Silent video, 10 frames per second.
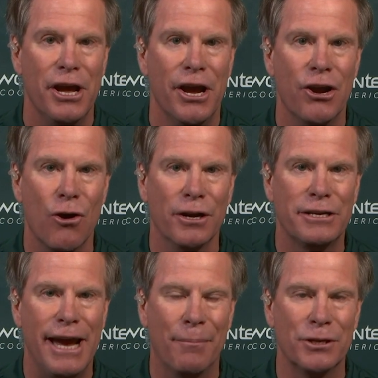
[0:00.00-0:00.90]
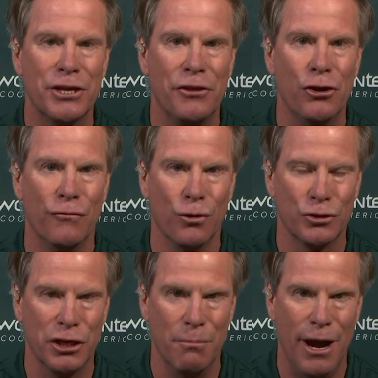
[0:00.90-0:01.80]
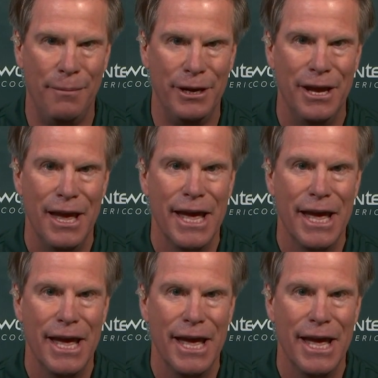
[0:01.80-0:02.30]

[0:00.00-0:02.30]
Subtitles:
here on campus at the University of Miami.